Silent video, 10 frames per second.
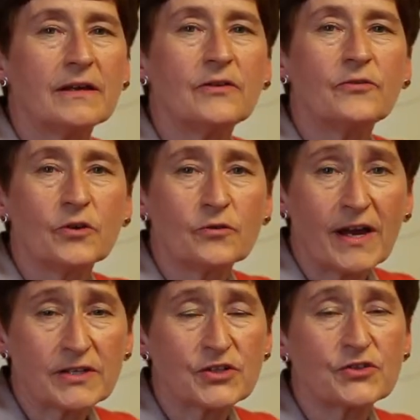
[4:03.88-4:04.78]
If you've
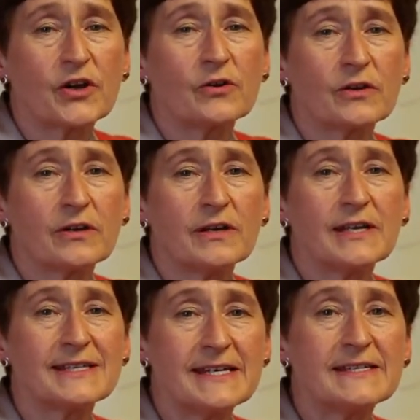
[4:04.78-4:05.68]
had a stroke,
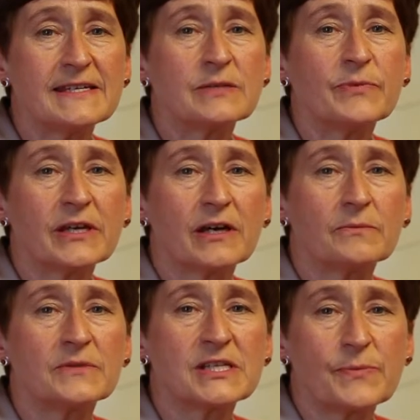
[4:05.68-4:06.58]
it's easy to
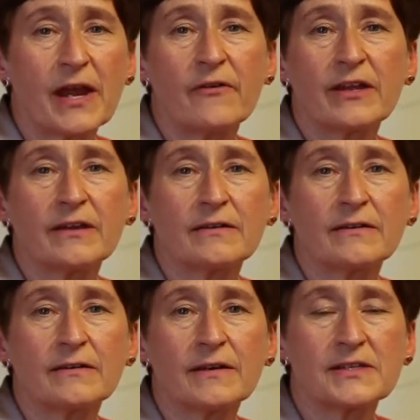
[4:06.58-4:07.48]
become despairing
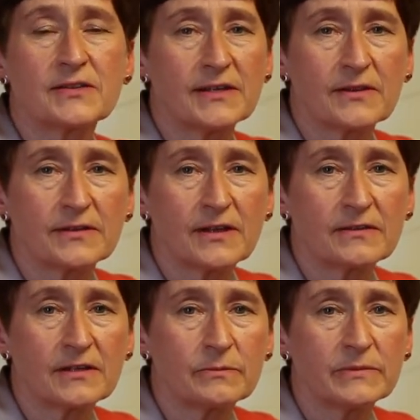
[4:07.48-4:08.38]
and to think that
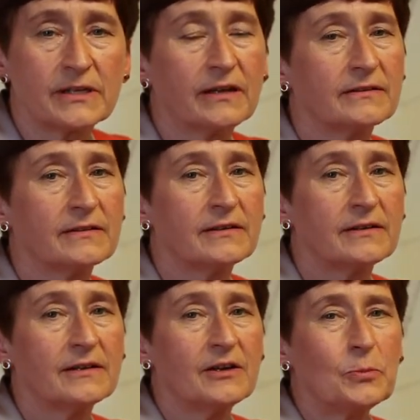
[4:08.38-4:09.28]
nothing can be done.
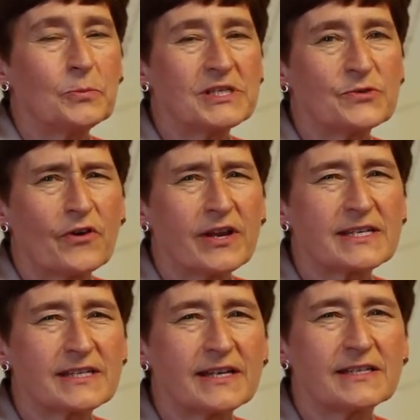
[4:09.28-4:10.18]
But it's very
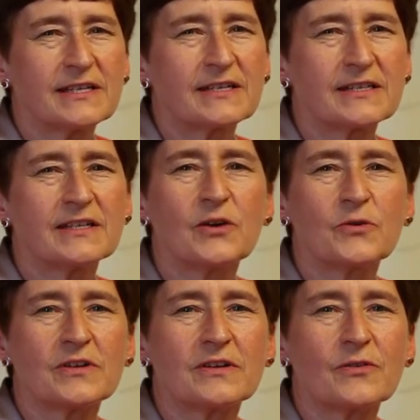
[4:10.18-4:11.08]
exciting to know
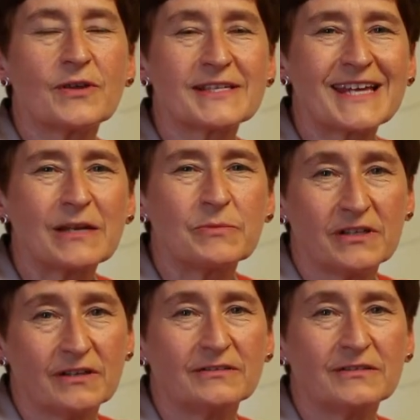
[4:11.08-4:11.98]
that things can be
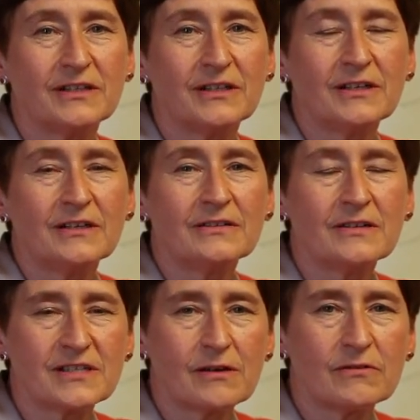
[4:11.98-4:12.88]
done.
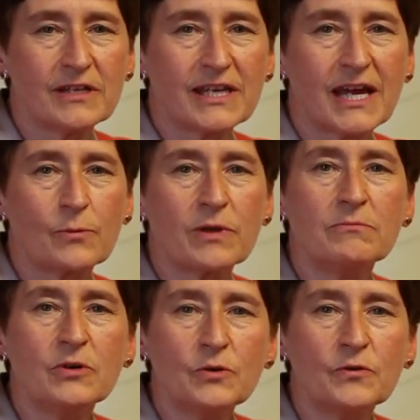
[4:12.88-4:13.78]
Not only can we
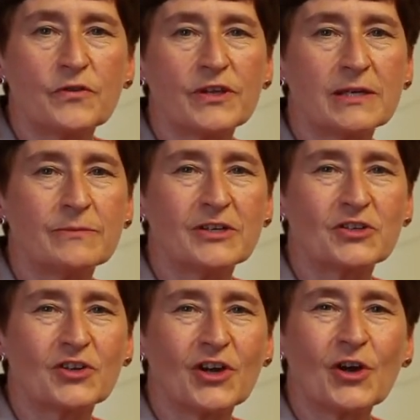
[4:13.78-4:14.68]
move the
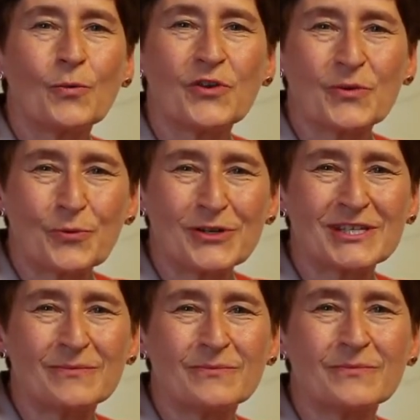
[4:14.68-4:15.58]
image with a
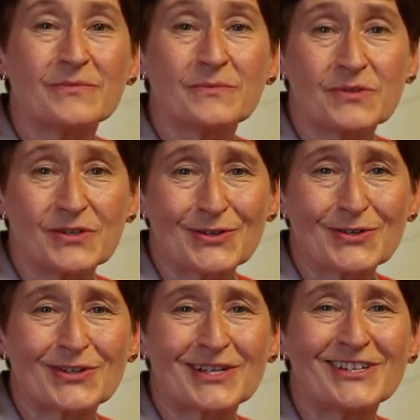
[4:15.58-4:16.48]
prism stuck
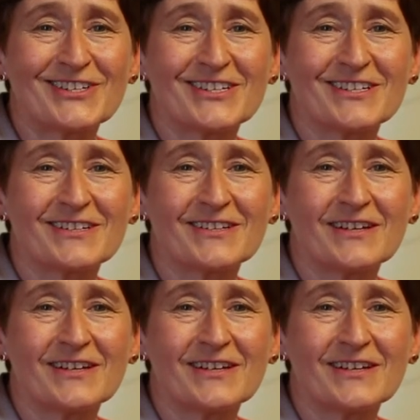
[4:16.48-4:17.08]
to the glasses,